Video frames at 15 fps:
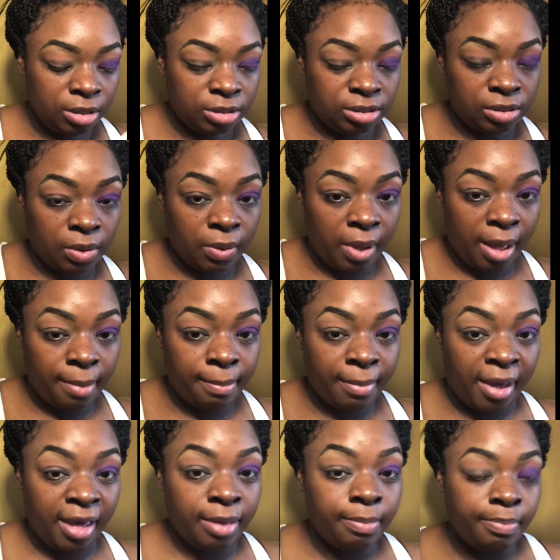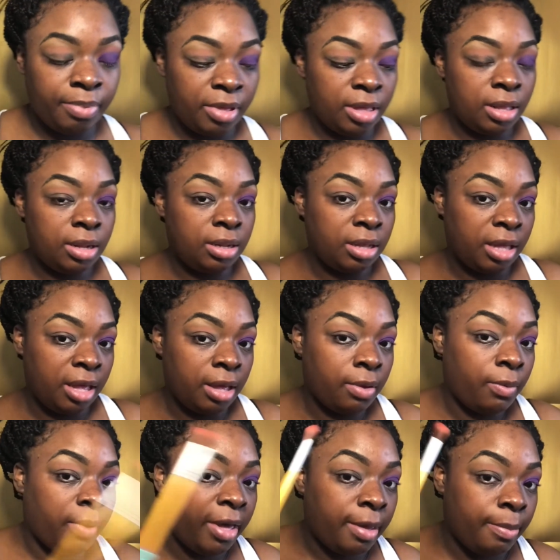So I might be looking away,